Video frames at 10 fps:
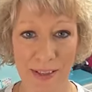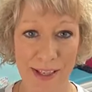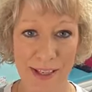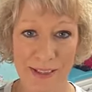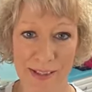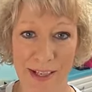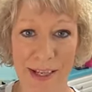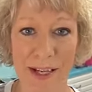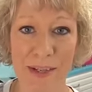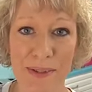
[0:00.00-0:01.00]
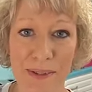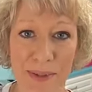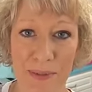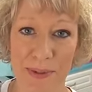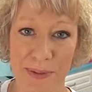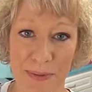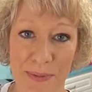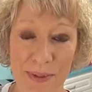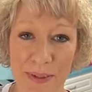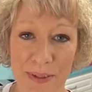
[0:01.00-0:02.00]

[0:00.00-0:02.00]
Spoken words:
last night I sewed up some